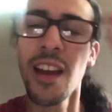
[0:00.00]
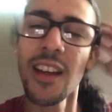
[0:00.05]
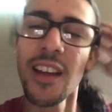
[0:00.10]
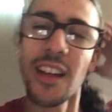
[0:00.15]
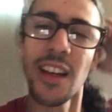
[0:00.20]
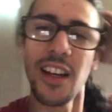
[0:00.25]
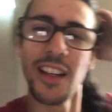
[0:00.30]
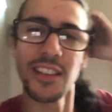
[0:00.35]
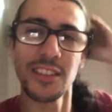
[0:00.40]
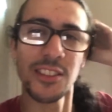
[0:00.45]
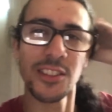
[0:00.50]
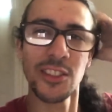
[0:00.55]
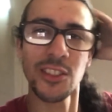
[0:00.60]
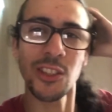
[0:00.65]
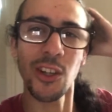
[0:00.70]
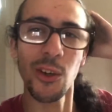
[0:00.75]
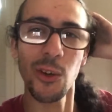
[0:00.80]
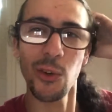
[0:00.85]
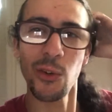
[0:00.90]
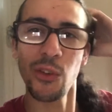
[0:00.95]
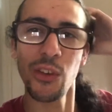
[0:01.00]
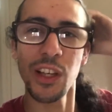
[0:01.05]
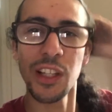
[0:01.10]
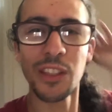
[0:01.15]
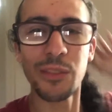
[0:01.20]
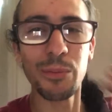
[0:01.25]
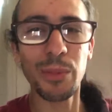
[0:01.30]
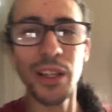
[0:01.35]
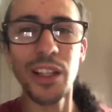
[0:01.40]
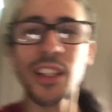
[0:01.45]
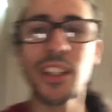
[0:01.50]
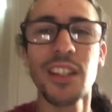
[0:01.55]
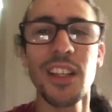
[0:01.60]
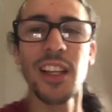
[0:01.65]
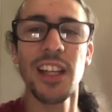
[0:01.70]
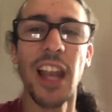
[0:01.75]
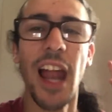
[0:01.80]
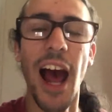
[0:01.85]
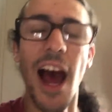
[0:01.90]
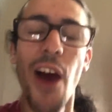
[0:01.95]
hey guys, so it's been
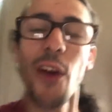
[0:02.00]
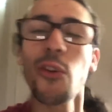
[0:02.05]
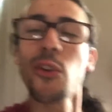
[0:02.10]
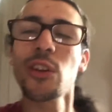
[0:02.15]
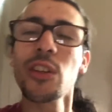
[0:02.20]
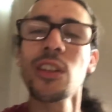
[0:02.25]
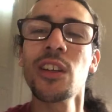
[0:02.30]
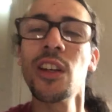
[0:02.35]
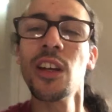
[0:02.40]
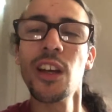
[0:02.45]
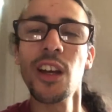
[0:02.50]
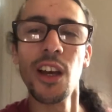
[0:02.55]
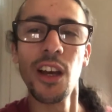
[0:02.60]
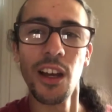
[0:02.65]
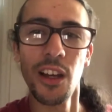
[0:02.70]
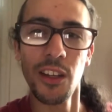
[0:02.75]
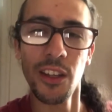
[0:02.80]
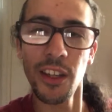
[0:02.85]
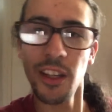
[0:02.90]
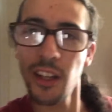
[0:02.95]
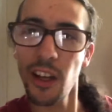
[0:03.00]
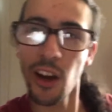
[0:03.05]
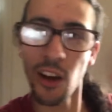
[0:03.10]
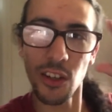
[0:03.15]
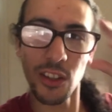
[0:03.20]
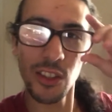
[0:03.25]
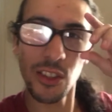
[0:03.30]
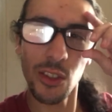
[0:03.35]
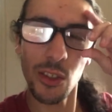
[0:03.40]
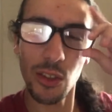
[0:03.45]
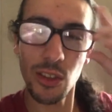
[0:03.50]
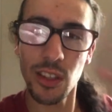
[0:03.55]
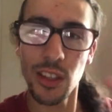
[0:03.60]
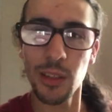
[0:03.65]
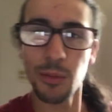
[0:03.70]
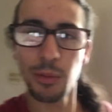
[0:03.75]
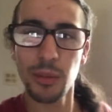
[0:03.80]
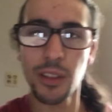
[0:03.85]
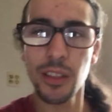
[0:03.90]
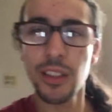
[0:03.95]
an hour they are still
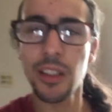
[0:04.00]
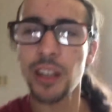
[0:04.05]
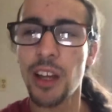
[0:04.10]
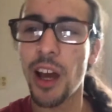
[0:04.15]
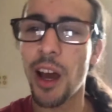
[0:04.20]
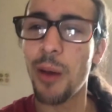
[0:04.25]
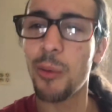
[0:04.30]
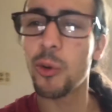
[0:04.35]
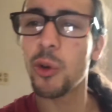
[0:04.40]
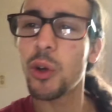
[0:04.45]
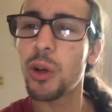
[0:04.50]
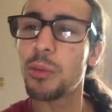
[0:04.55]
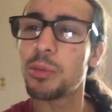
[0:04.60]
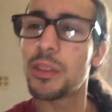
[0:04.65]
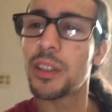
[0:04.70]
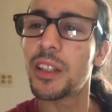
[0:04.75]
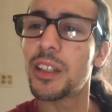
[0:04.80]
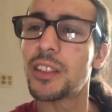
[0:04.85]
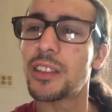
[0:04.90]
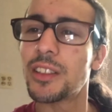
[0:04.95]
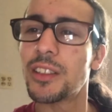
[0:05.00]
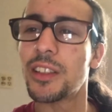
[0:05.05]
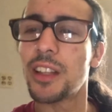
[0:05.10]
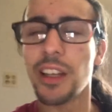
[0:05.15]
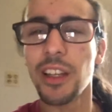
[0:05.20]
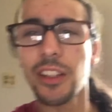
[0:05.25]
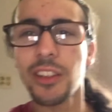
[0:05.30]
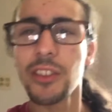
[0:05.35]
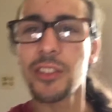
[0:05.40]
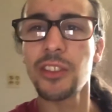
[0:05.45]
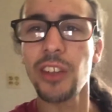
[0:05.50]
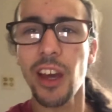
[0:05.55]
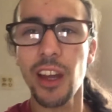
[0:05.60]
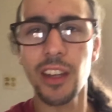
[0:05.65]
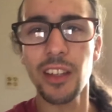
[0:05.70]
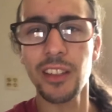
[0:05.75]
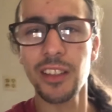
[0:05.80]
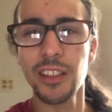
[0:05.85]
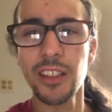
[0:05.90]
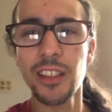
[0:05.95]
sleeping. I'm gonna go upstairs and like try
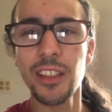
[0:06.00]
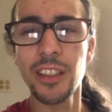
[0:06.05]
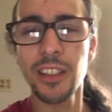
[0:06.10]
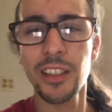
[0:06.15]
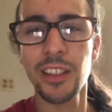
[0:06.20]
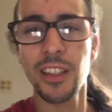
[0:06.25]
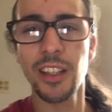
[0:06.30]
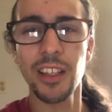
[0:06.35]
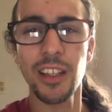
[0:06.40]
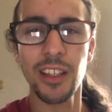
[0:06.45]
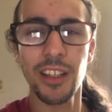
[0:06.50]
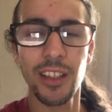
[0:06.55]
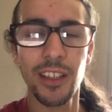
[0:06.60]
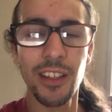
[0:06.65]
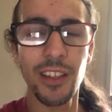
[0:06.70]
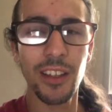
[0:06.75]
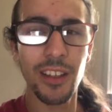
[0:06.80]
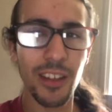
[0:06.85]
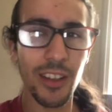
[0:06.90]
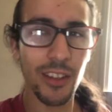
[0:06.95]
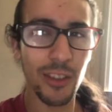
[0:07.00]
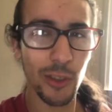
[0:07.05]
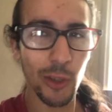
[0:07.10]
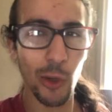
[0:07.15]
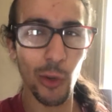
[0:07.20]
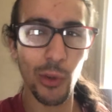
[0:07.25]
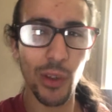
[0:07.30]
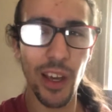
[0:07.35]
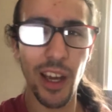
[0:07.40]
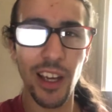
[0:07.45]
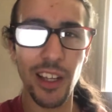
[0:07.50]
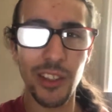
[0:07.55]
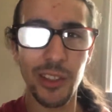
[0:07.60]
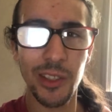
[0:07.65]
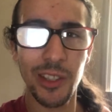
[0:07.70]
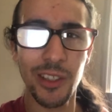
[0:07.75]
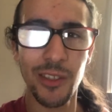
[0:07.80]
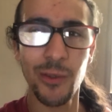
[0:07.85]
to see, like show you guys